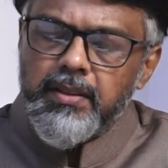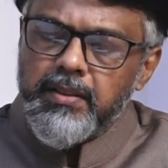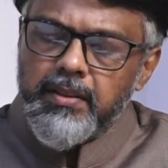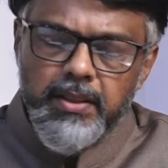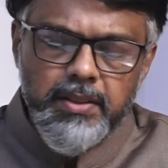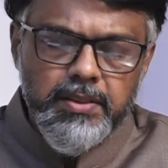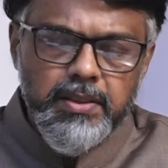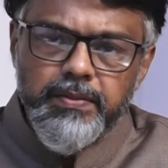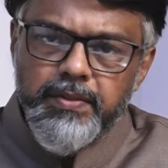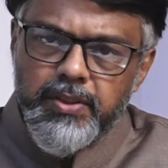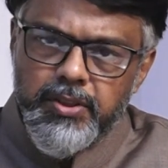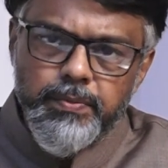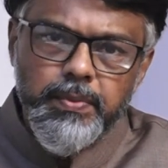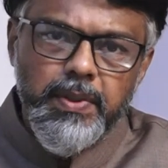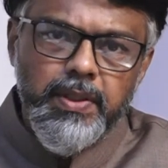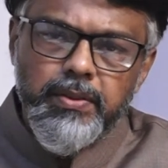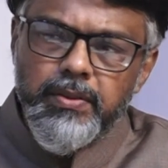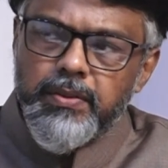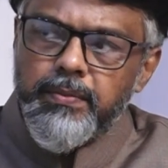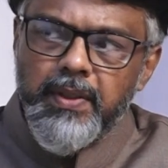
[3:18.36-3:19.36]
That is the first
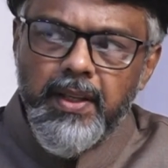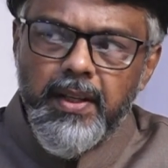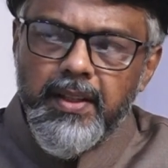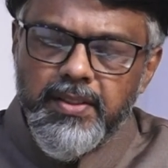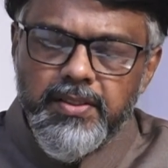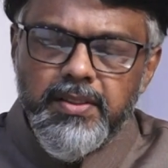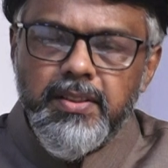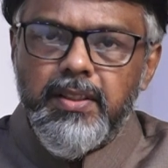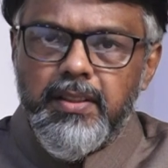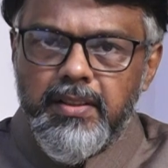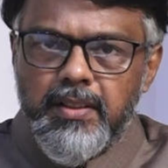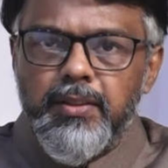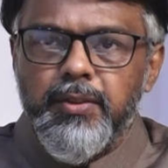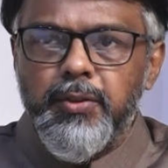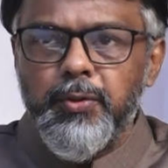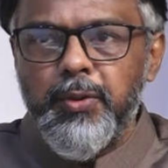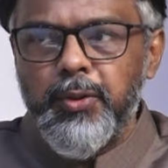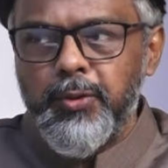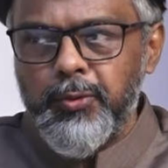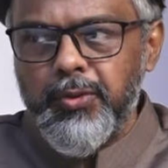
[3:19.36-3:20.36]
part of my answer
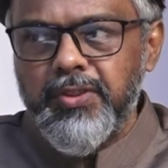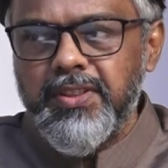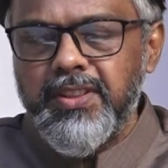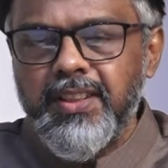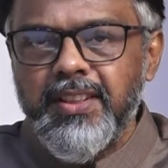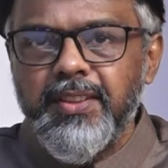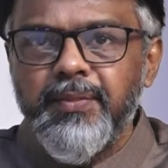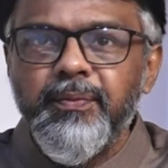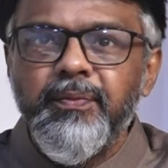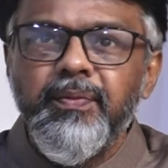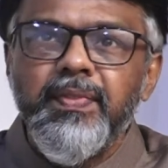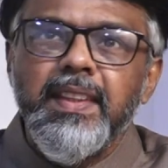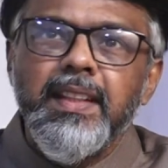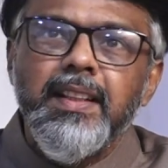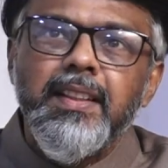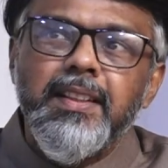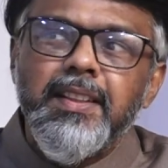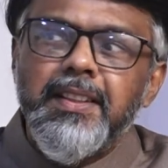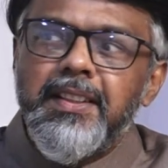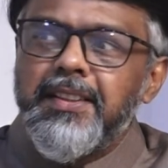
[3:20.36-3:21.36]
to your question.
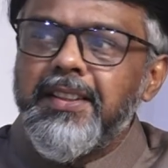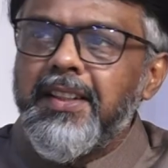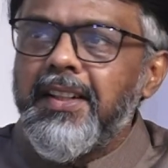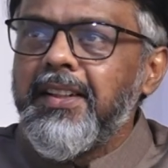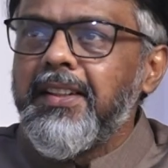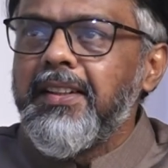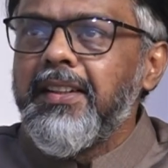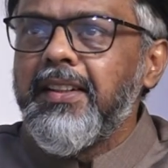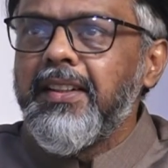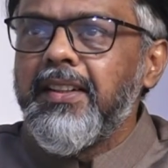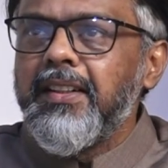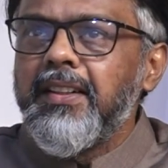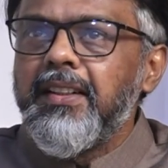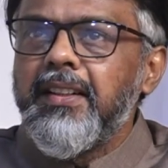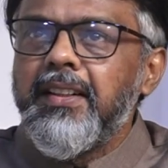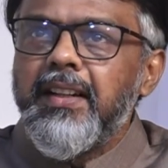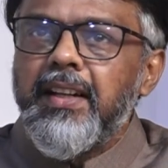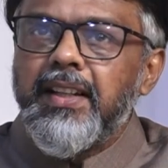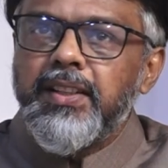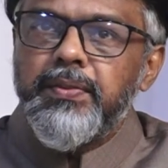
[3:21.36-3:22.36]
Then
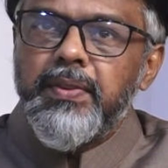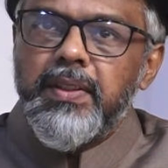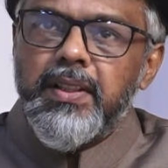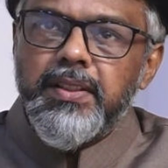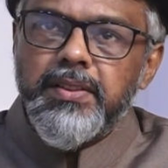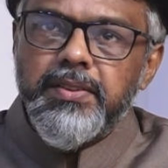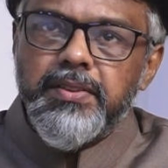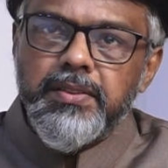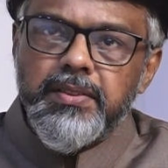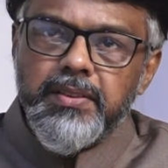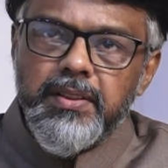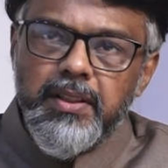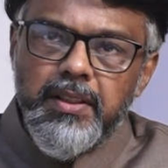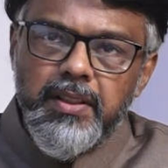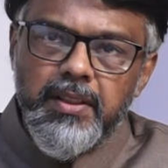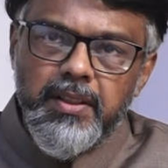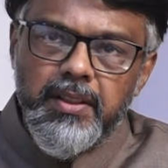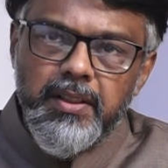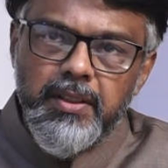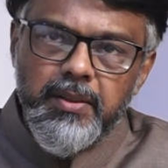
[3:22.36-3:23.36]
as far as
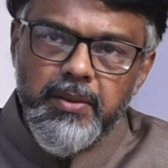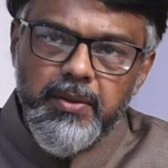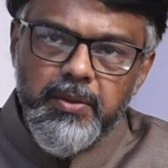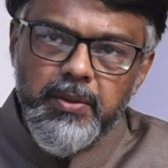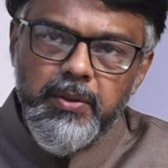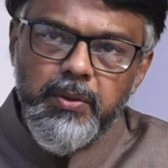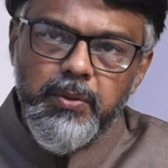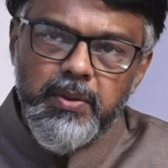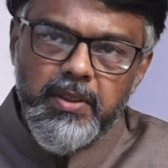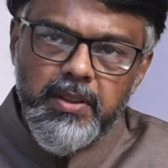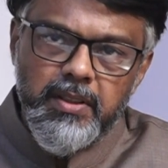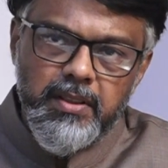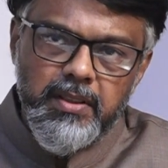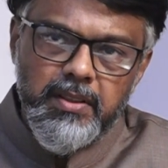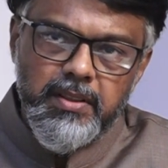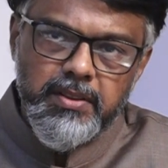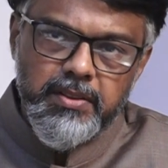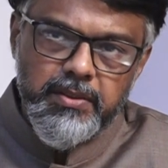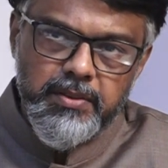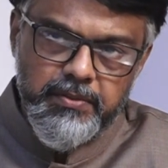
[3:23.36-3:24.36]

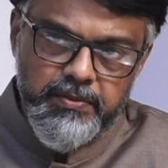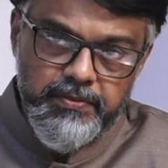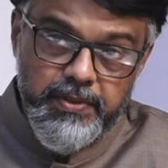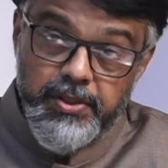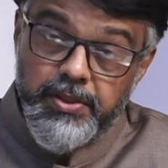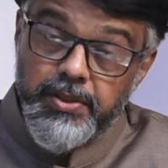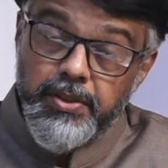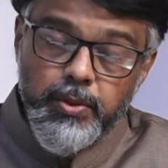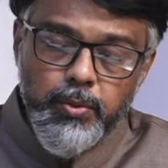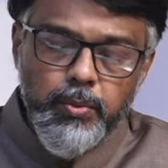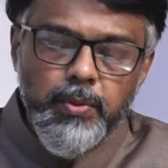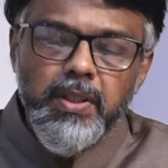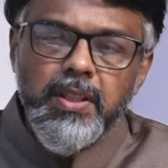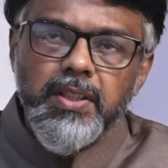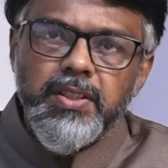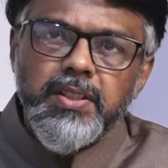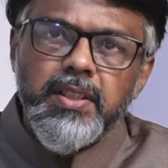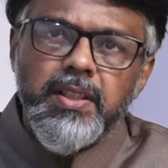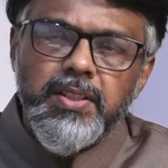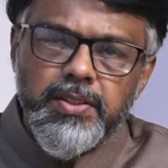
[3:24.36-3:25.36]
your first query
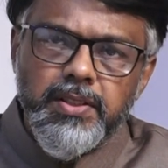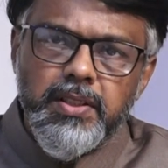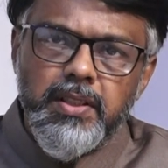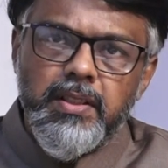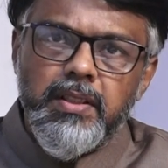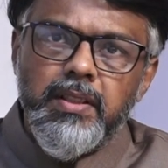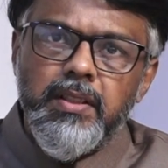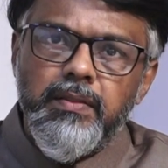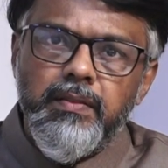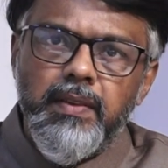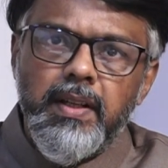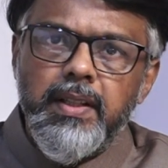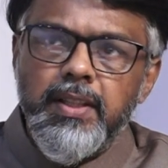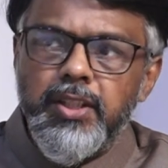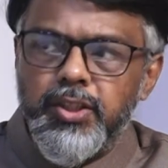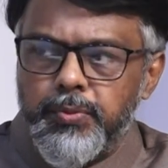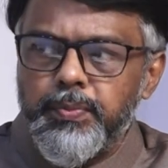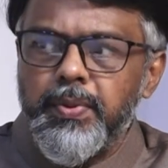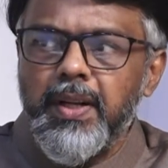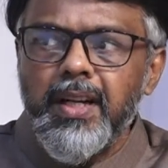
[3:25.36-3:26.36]
is concerned, what
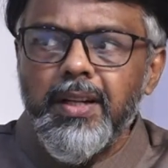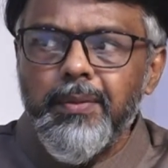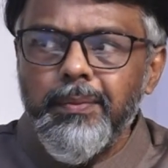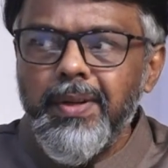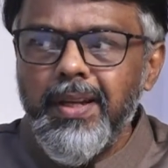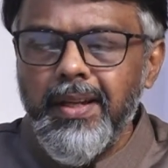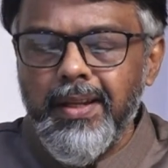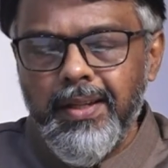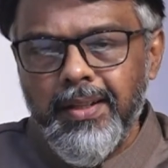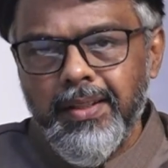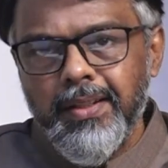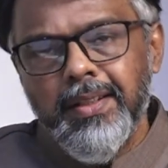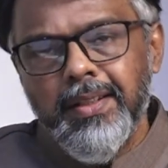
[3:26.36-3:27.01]
inspired me?